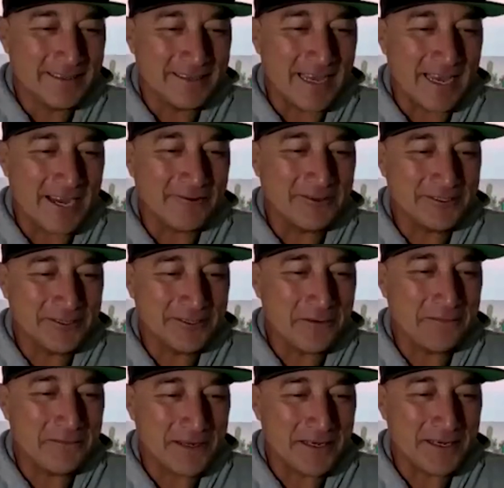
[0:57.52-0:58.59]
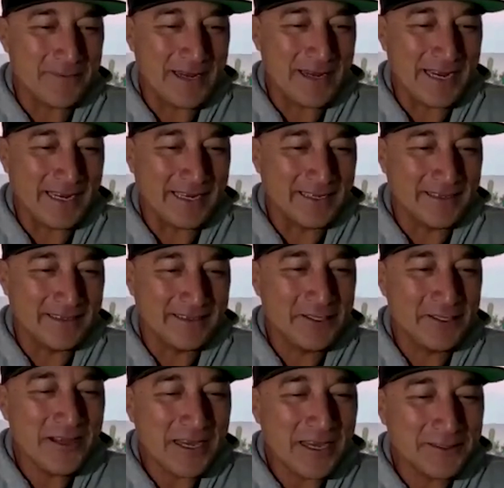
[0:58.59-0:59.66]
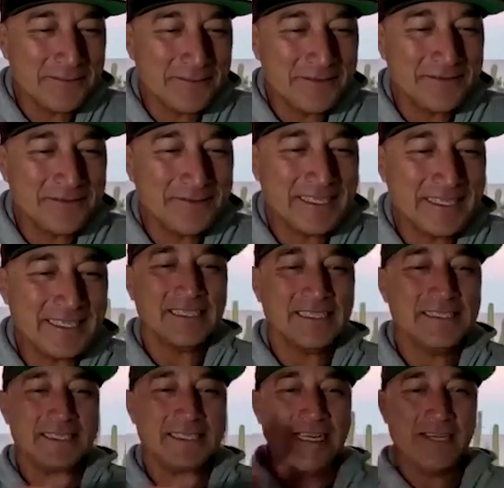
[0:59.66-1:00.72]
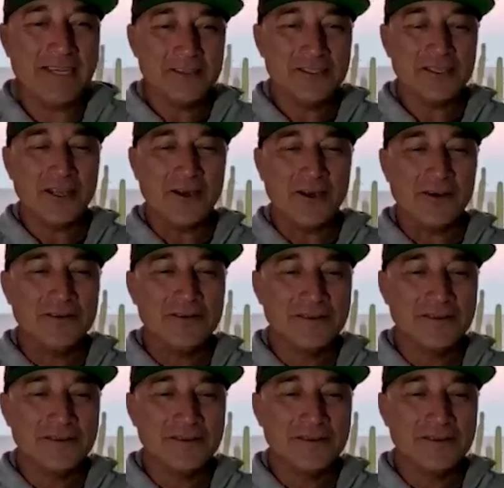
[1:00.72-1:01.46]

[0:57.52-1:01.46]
That was so fun to make. 2015, that's 10 years ago.